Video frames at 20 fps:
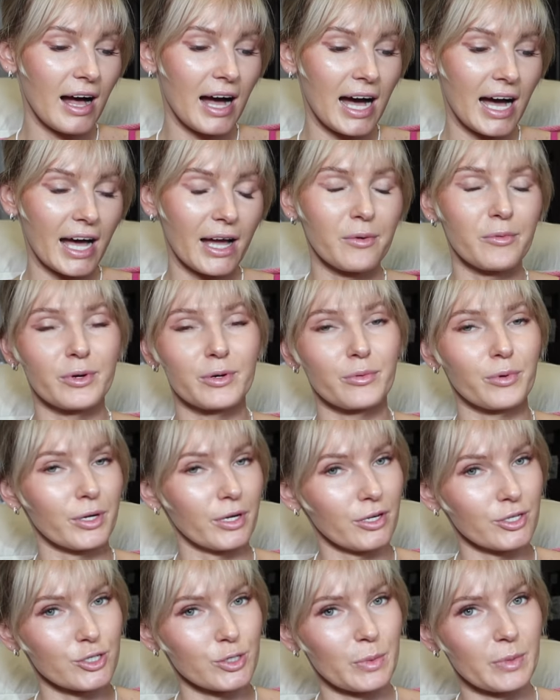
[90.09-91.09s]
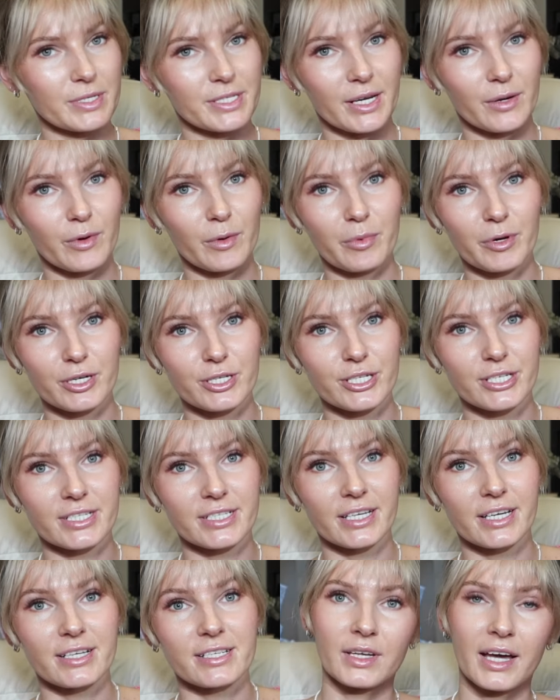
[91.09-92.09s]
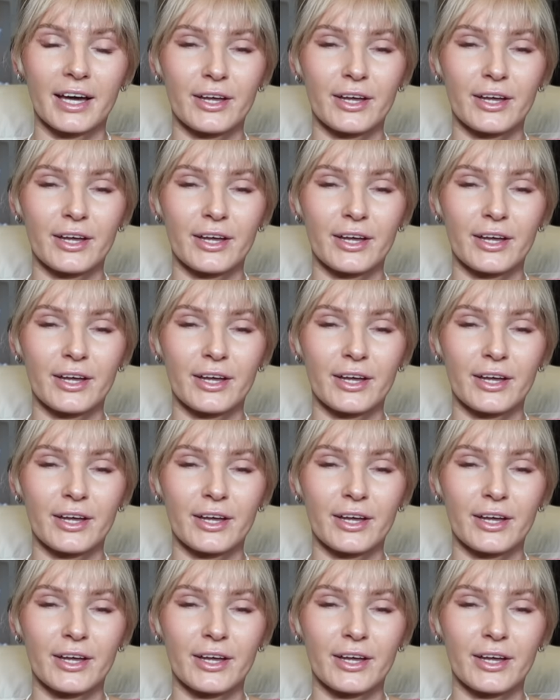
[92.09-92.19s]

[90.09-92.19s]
I would one hundred percent repurchase this.